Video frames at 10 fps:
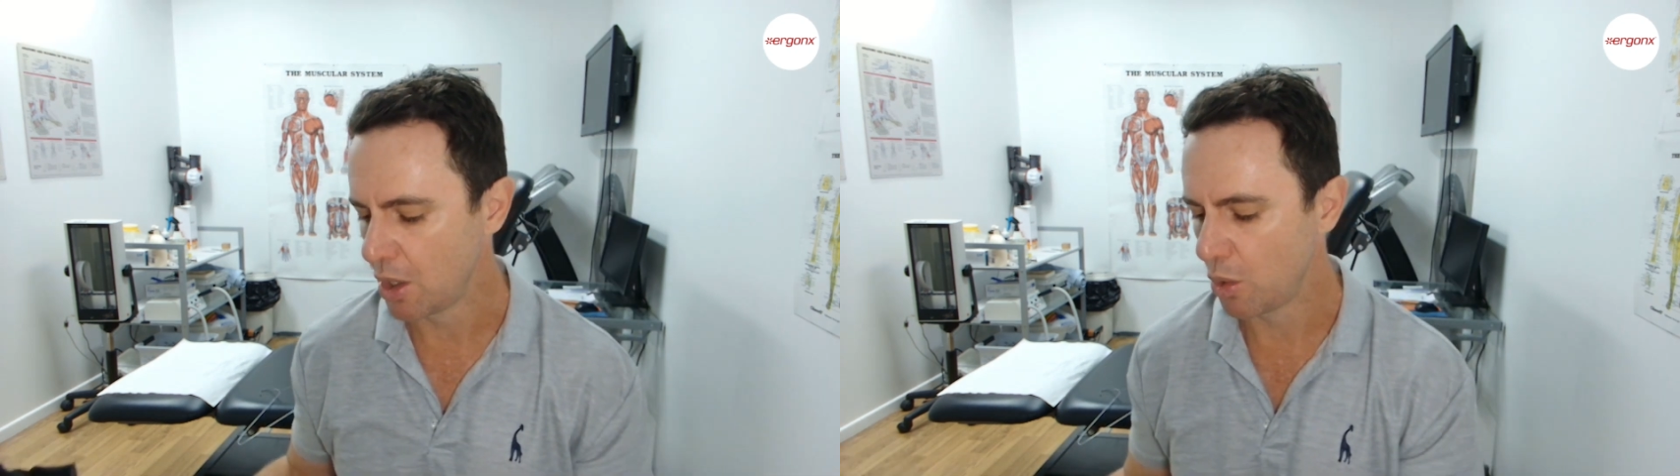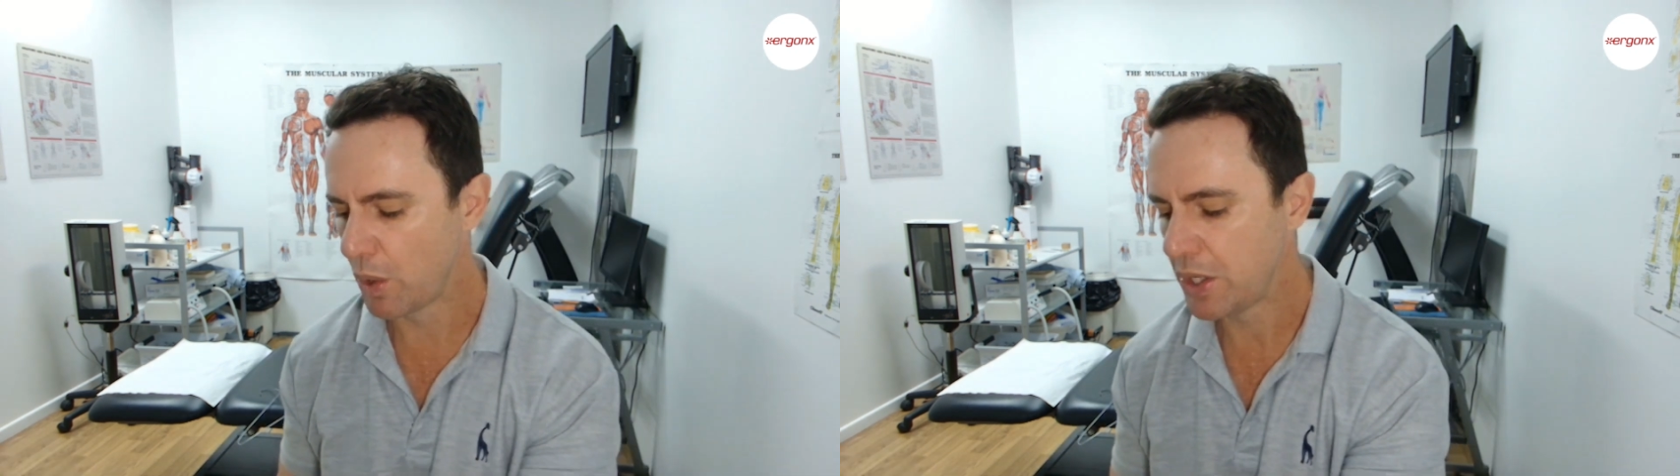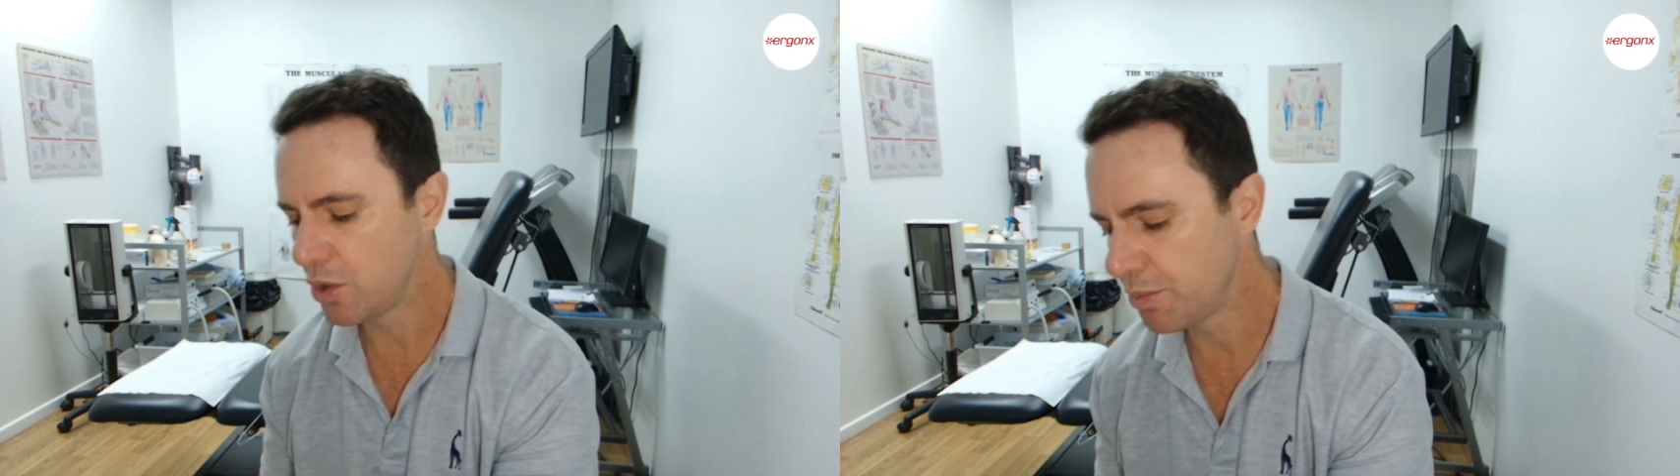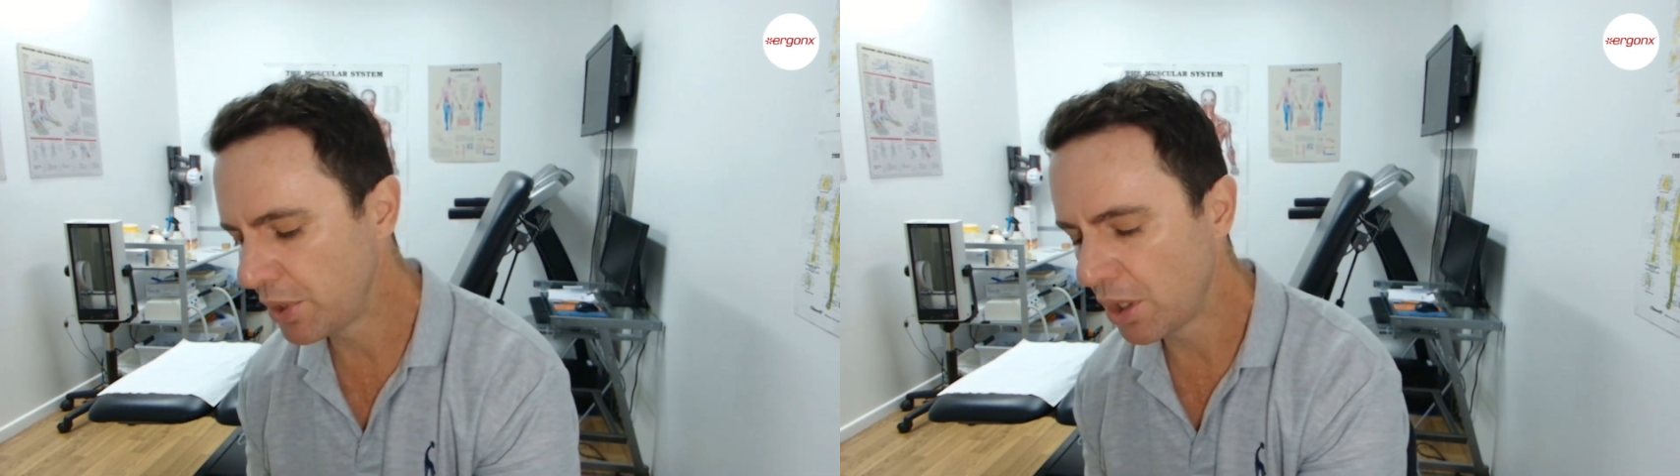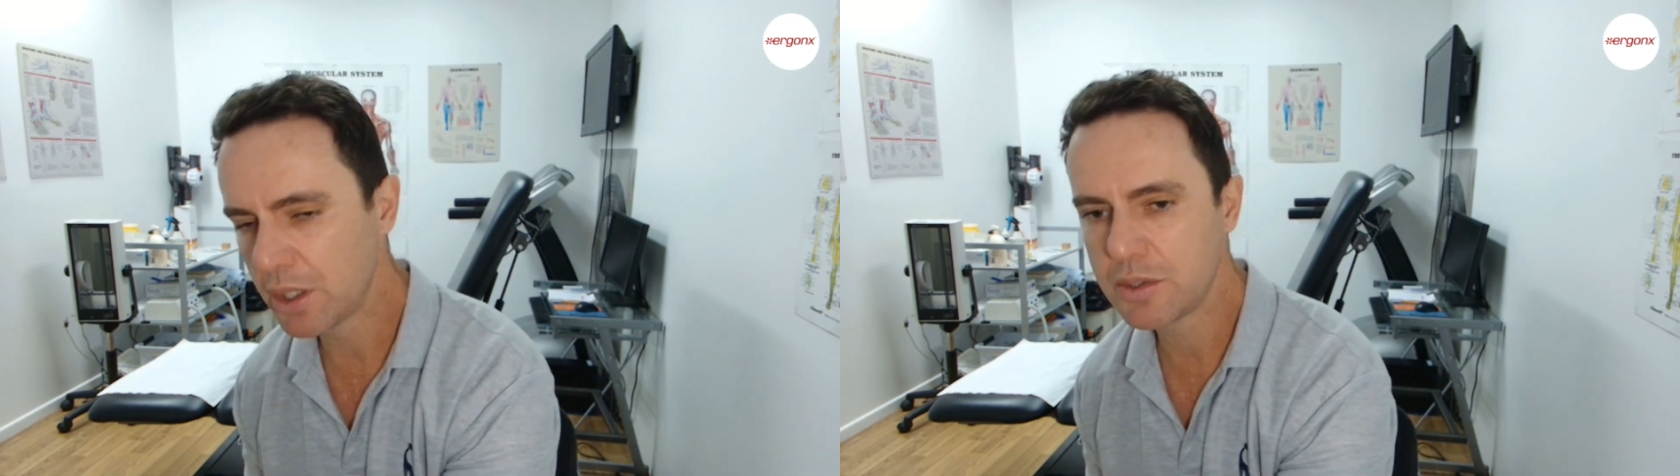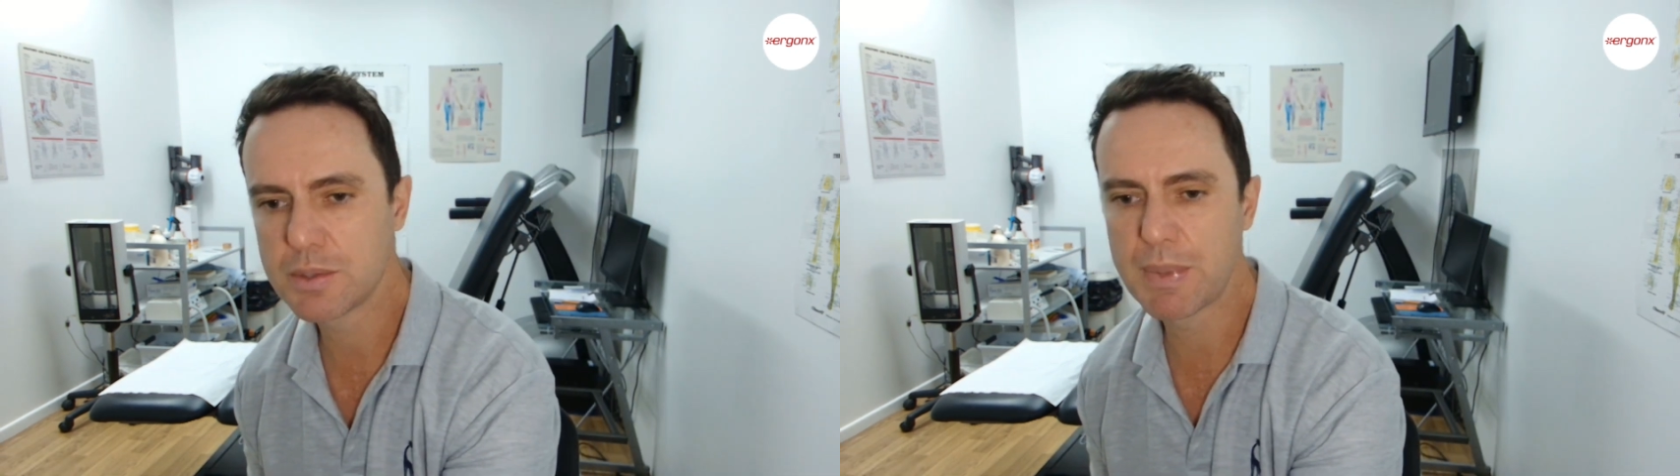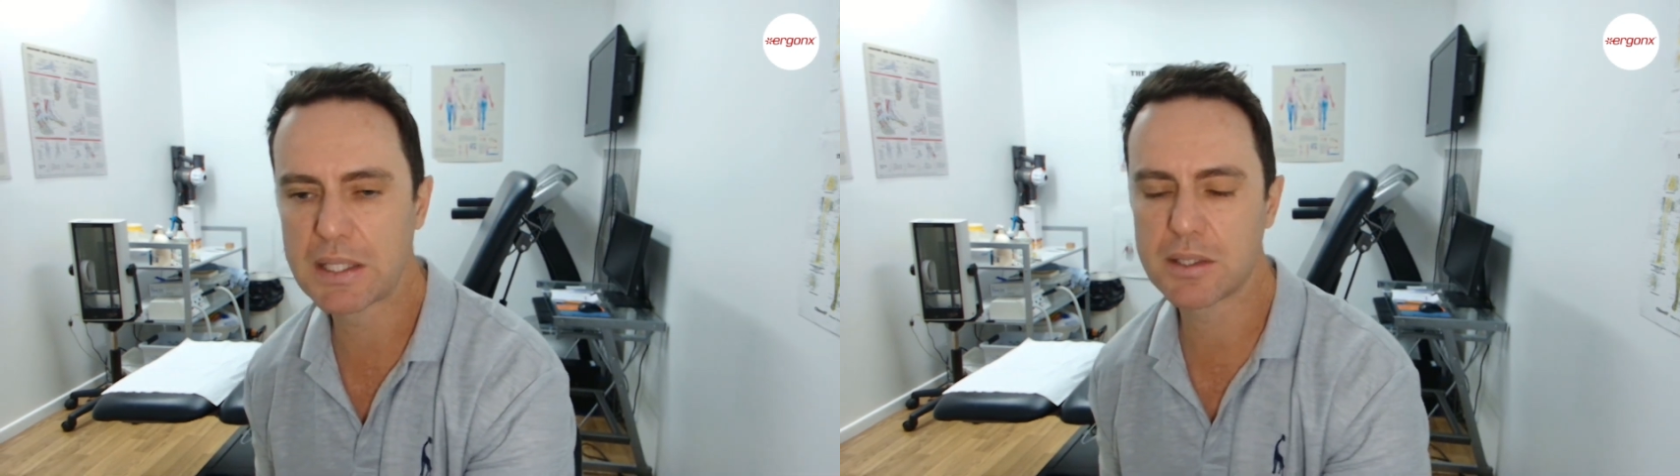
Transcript: when your podiatrist makes